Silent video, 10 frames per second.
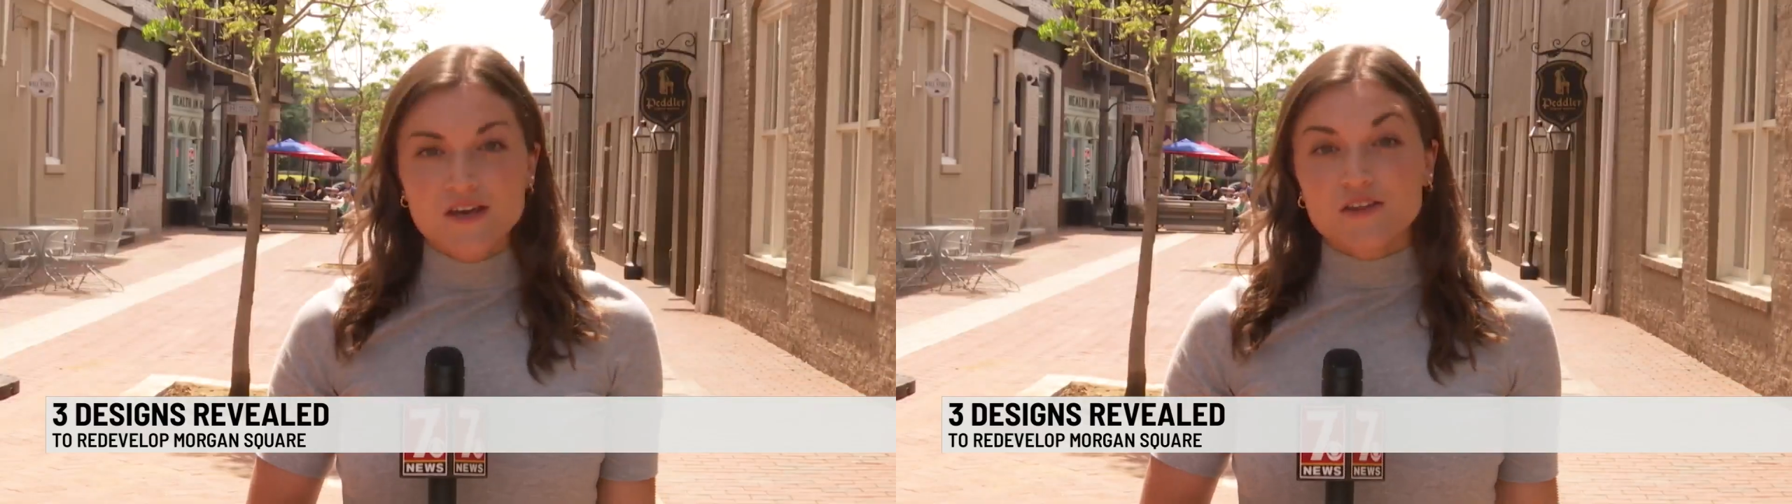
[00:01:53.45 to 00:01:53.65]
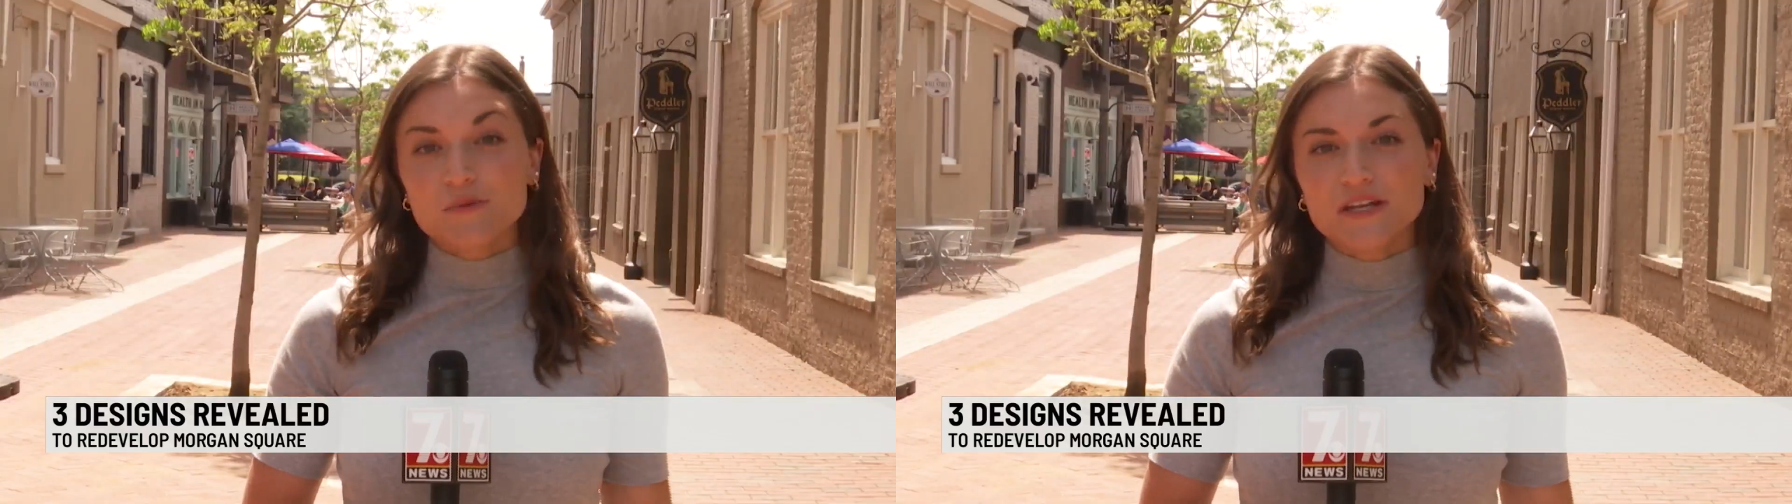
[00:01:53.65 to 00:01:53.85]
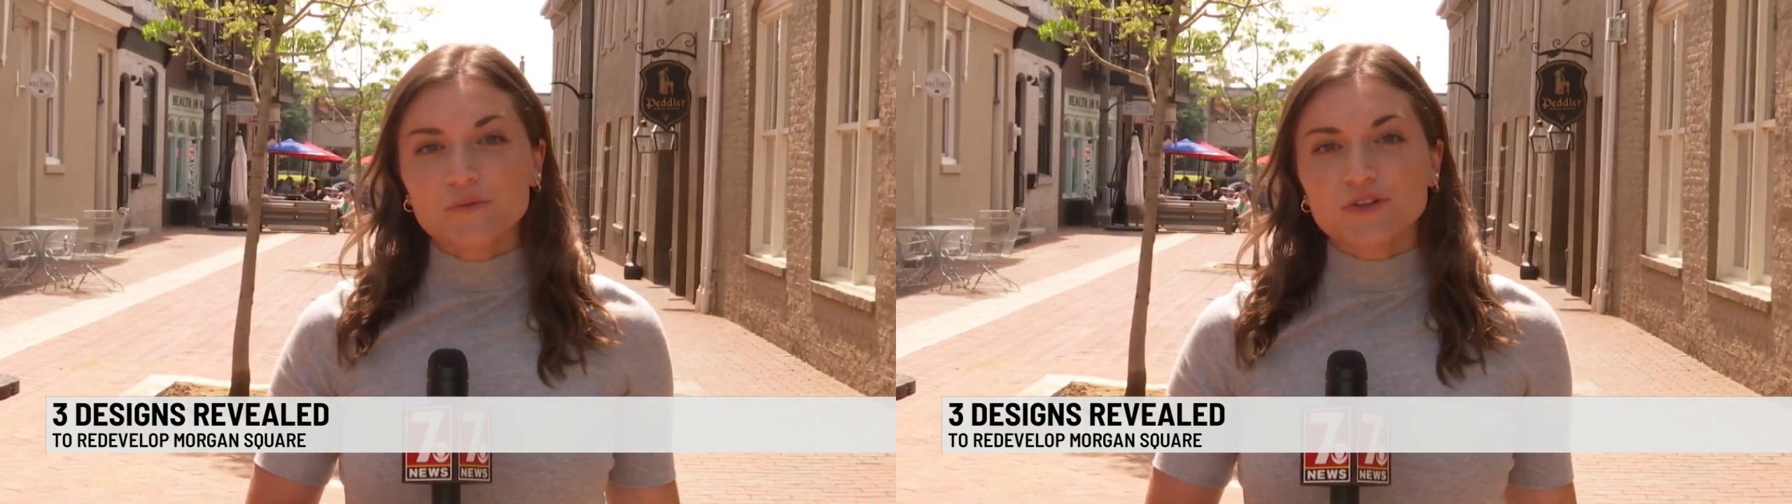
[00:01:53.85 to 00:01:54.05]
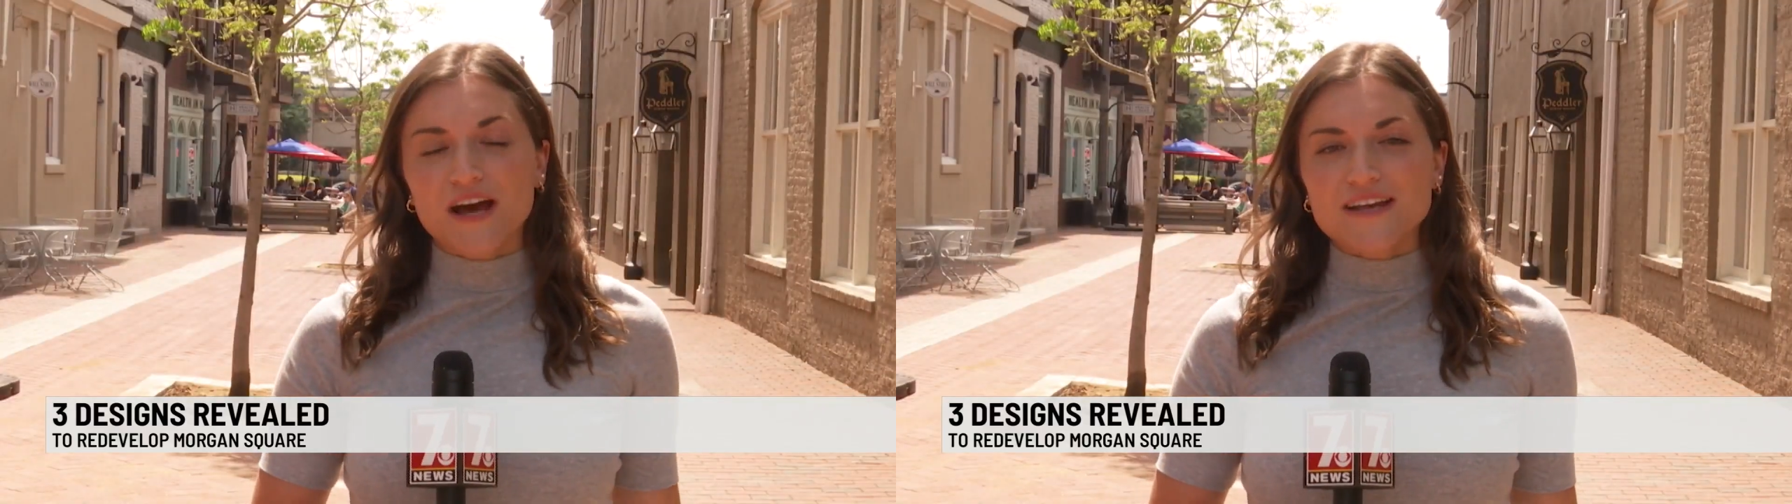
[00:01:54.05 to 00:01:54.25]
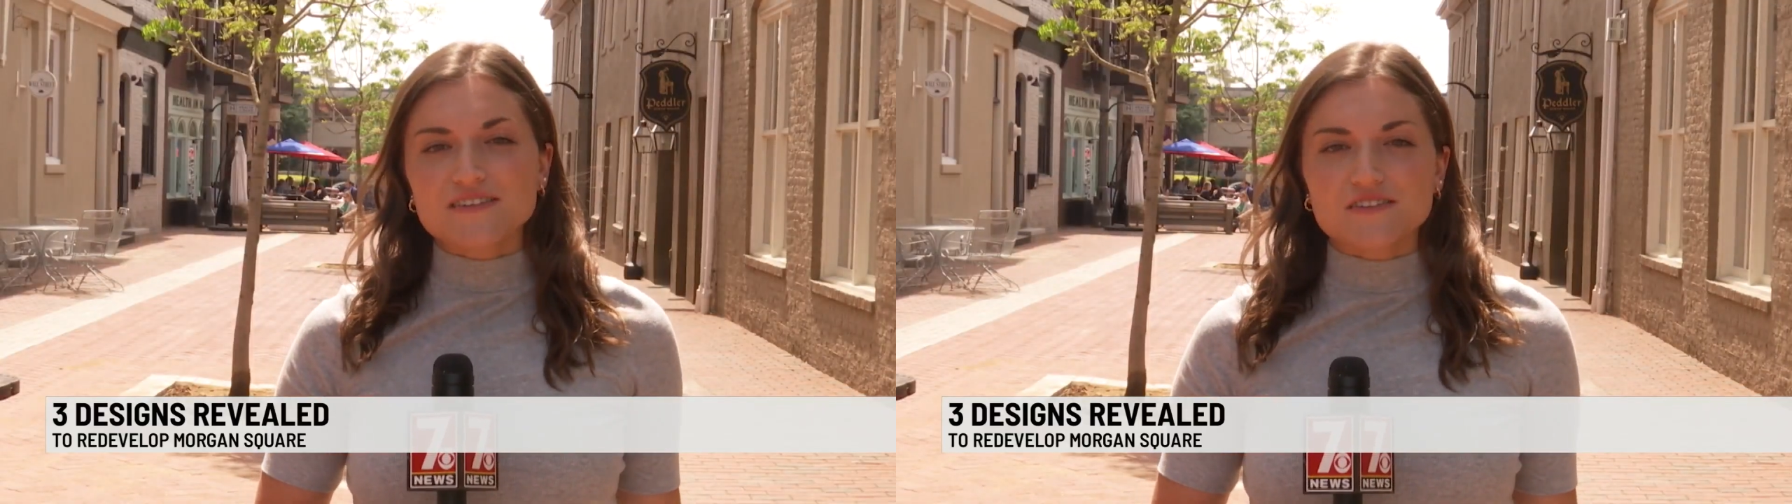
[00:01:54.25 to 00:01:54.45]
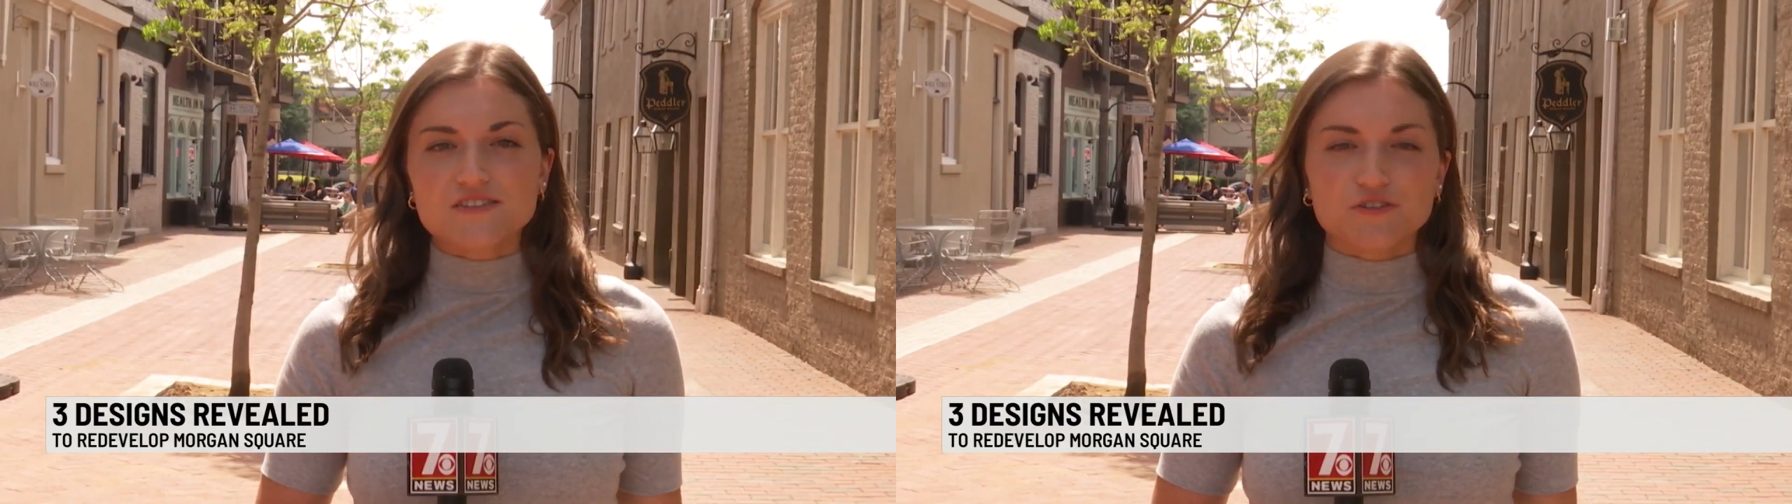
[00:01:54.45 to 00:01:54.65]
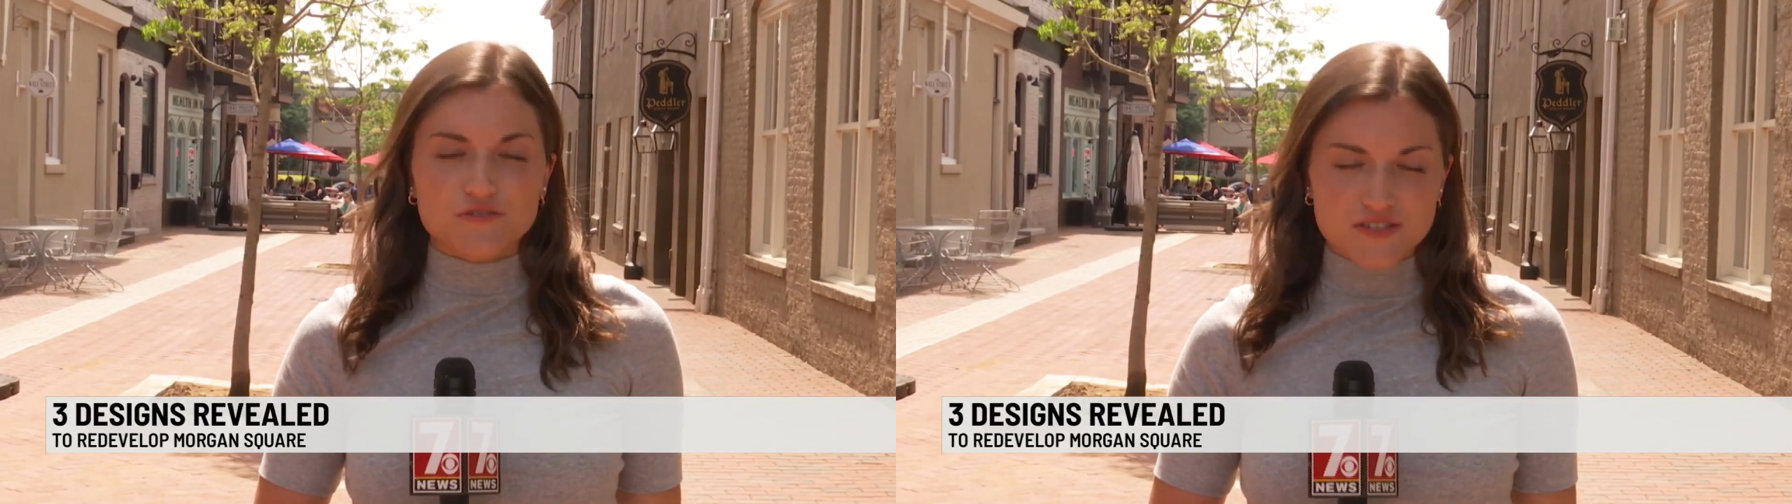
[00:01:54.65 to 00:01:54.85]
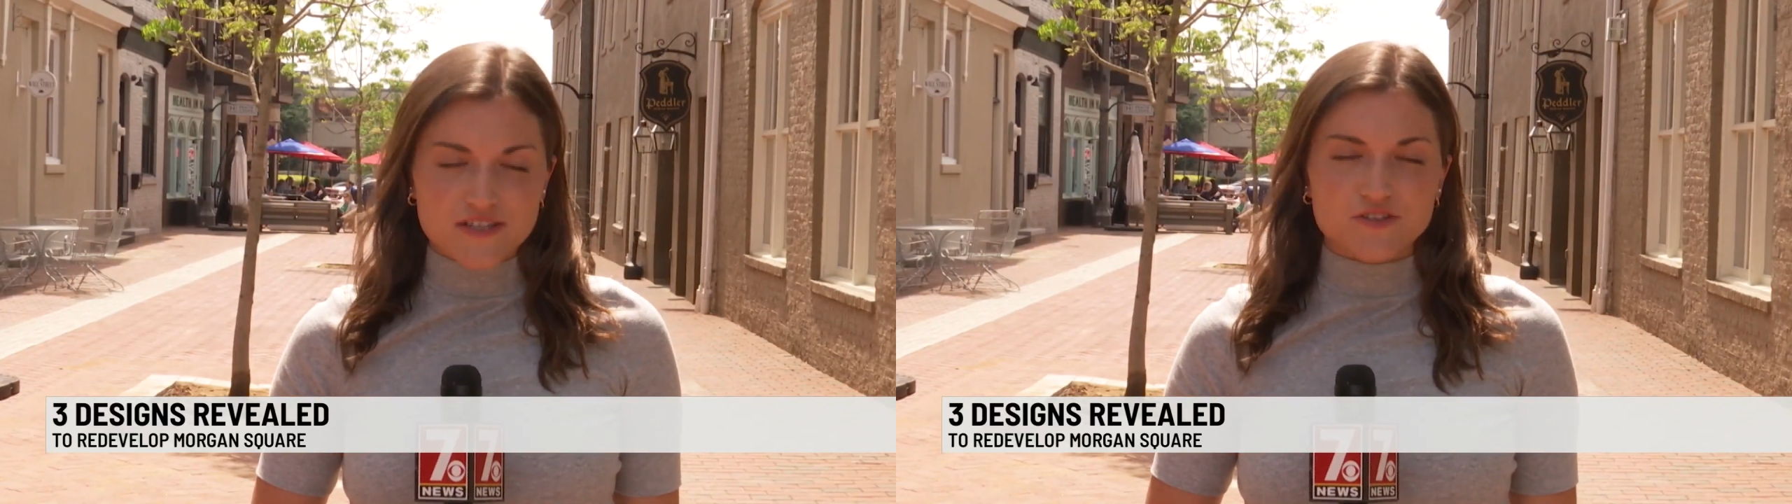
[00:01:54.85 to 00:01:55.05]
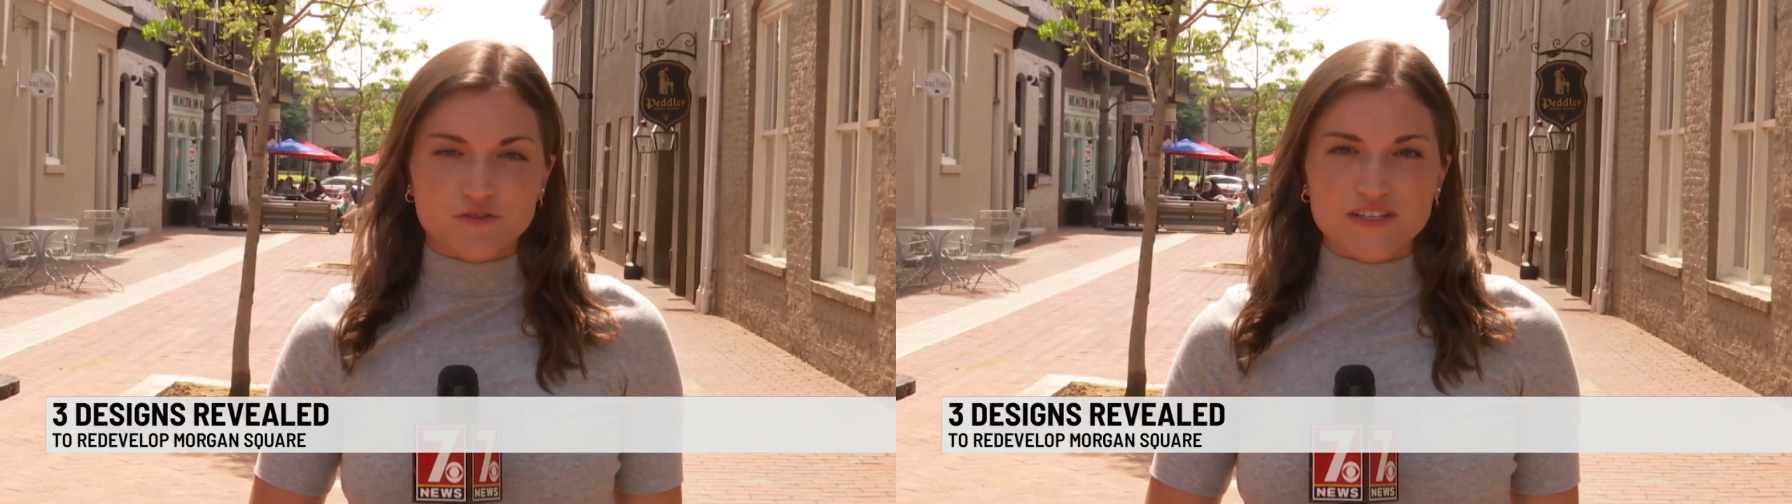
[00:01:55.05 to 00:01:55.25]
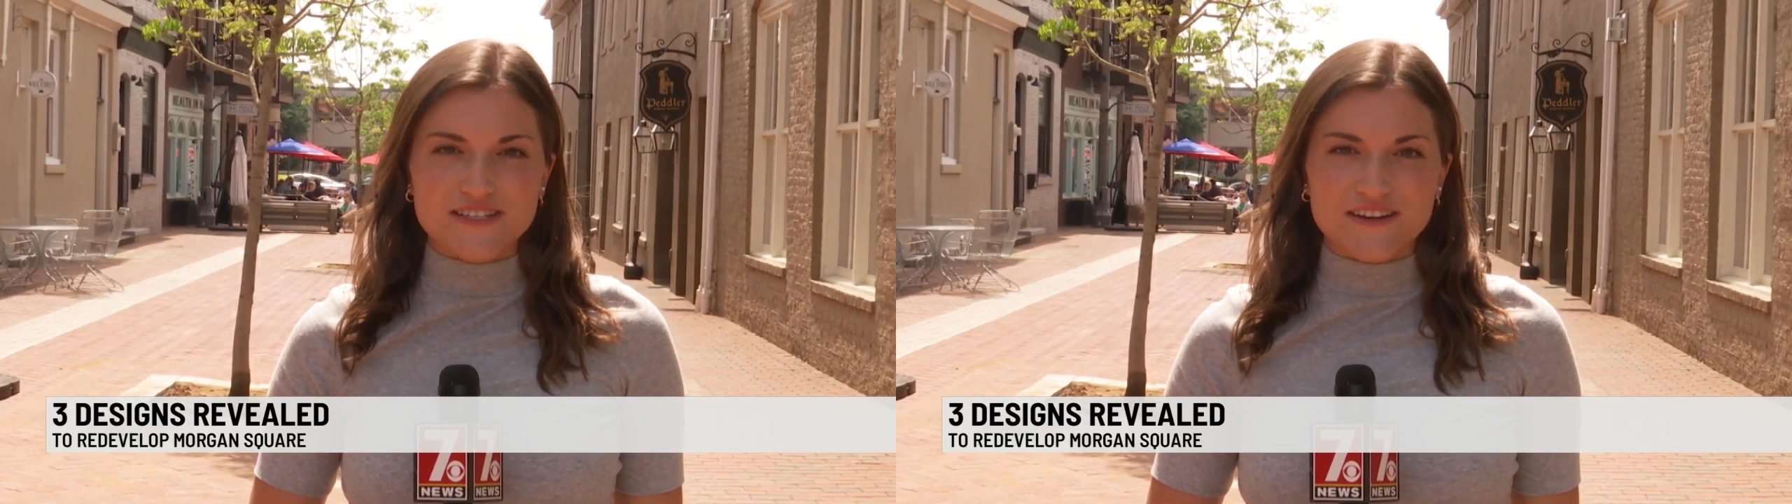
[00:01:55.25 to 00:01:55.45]
The meeting will last until
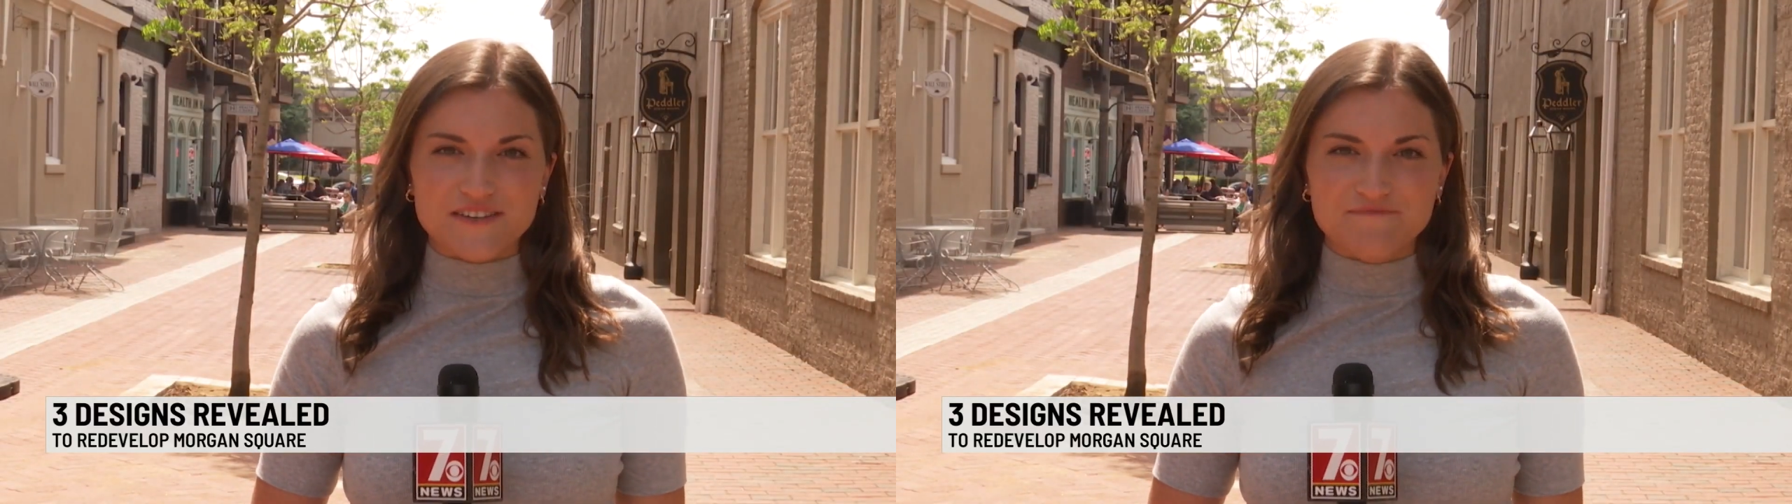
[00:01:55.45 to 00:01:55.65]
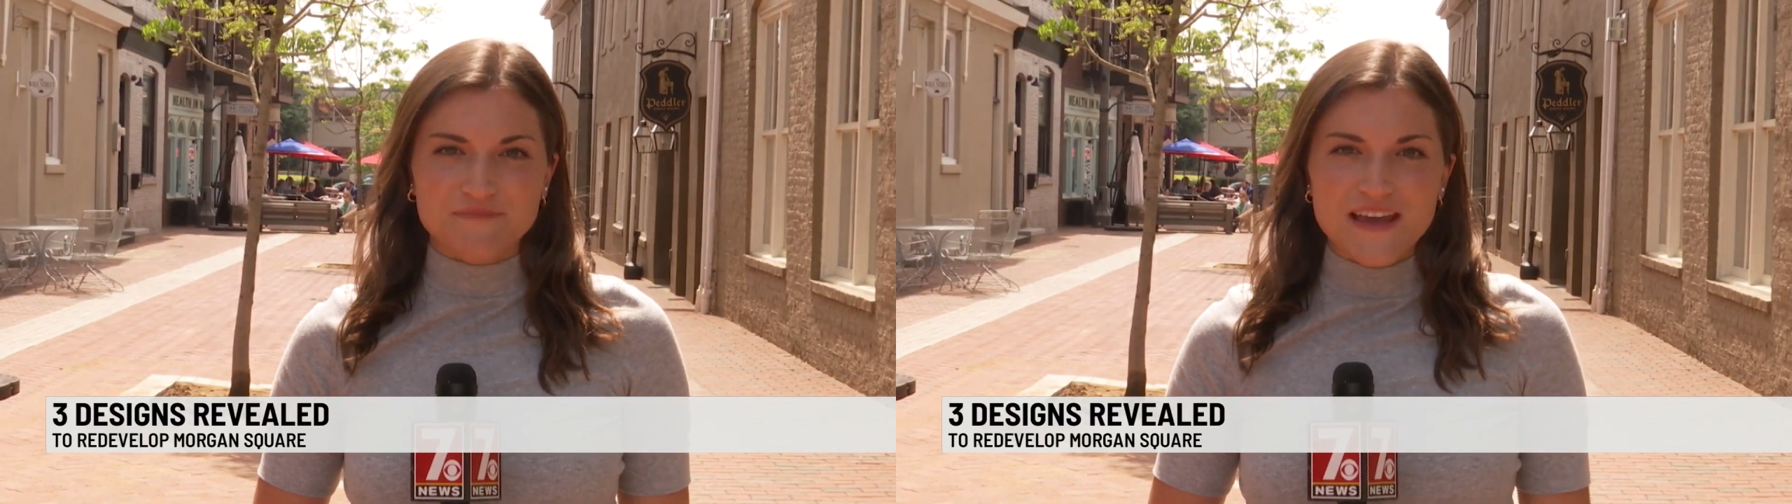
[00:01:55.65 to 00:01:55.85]
6.30 tonight.